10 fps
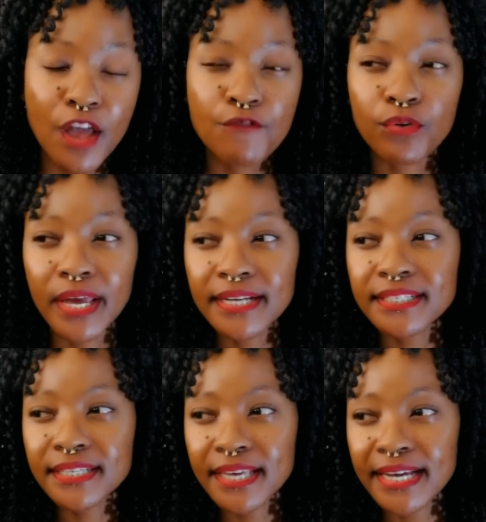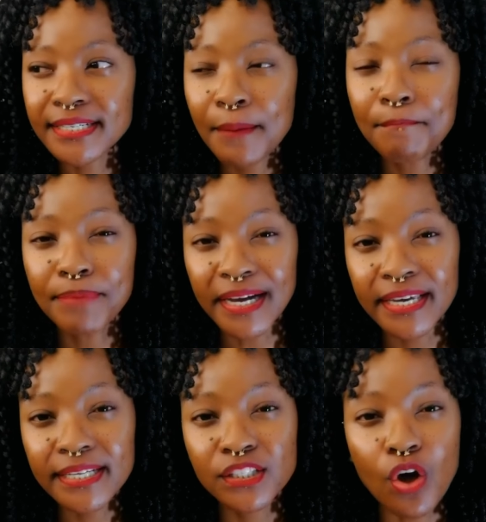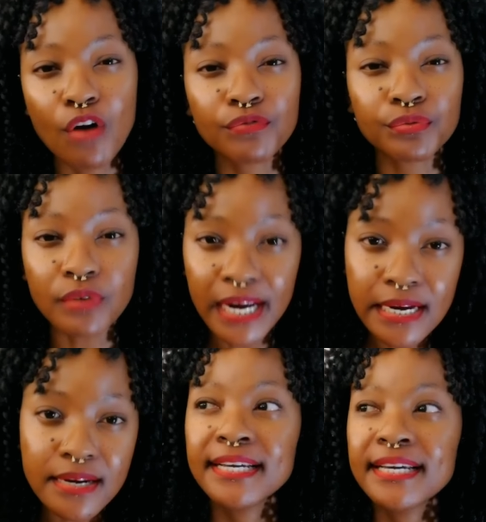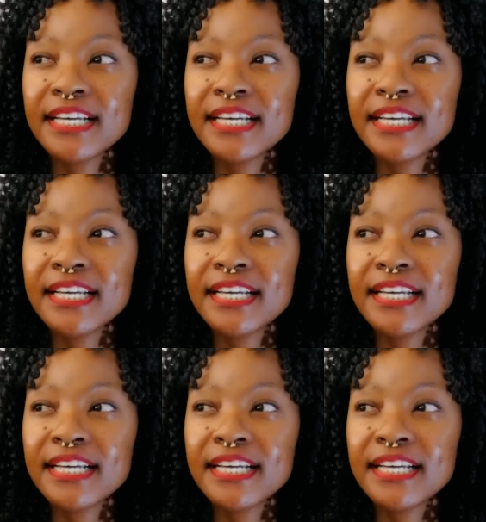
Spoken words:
for it to get buckets of rain